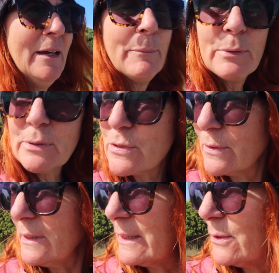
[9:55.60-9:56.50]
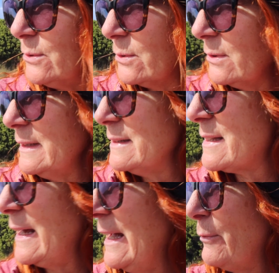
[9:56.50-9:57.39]
But what's really cool is
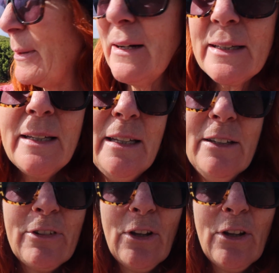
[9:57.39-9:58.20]
they have parking here for